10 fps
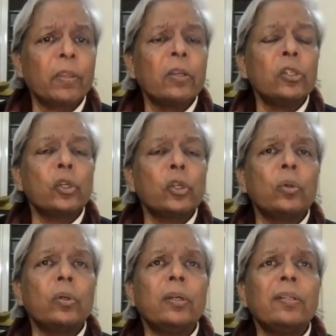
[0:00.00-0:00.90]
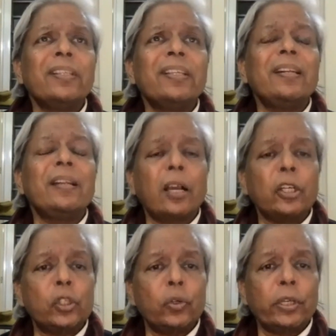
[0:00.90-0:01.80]
So the
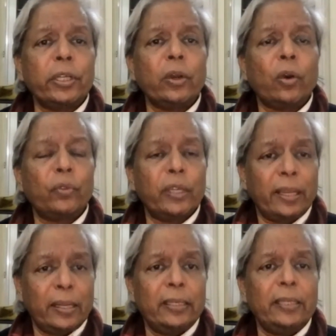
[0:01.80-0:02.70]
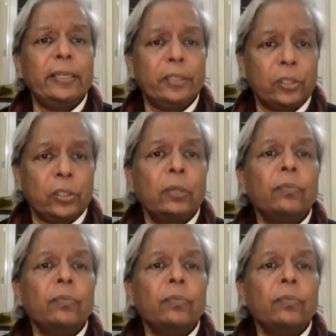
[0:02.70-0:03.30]
luxury of the elite